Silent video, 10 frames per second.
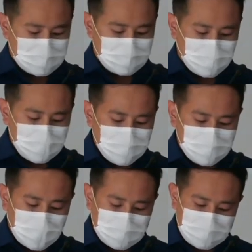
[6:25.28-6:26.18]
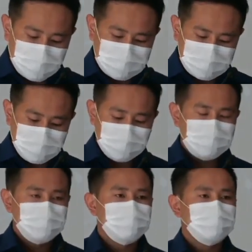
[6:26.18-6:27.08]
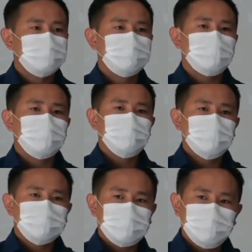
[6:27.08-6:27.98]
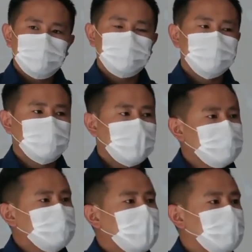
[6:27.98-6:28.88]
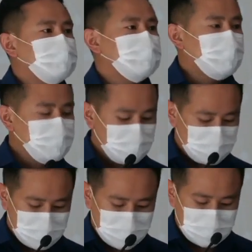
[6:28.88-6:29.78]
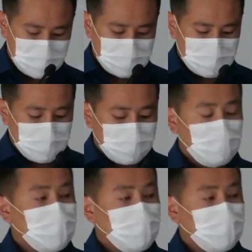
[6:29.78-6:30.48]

Department of IT and C, Development Team, Younger and C, for